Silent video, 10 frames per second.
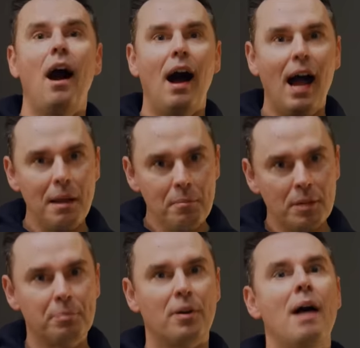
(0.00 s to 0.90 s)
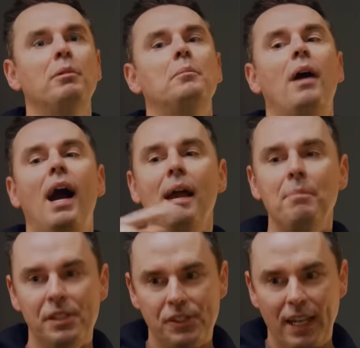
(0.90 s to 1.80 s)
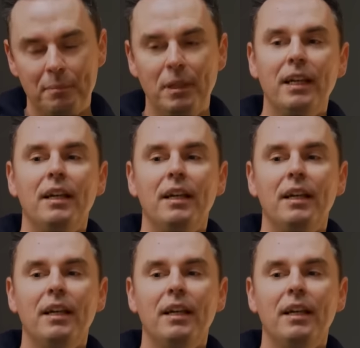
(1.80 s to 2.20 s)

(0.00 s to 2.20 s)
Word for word: I'm the problem, I'm the same.